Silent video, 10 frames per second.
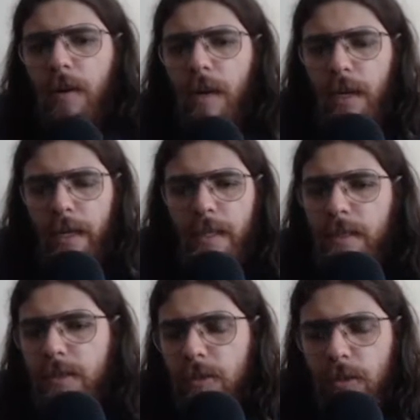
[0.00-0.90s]
I like
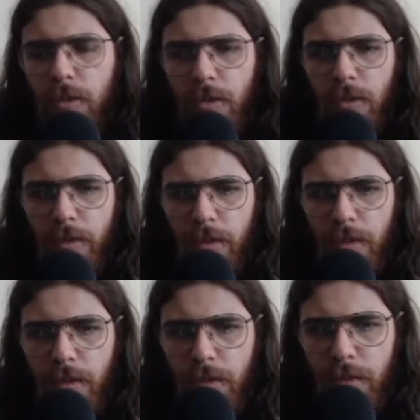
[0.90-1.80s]
the
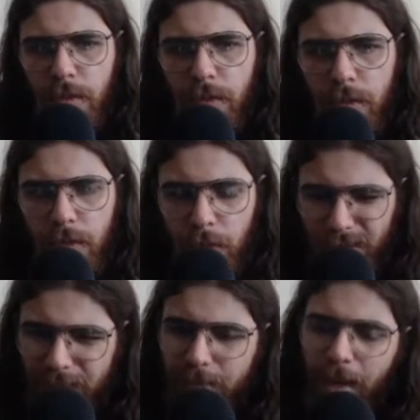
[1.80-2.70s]

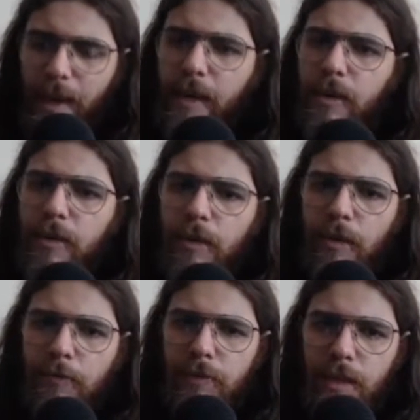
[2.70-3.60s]
style
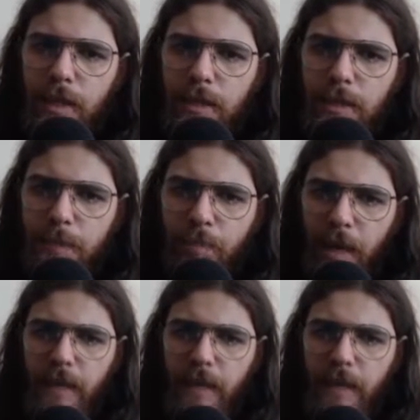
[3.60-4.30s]
of this back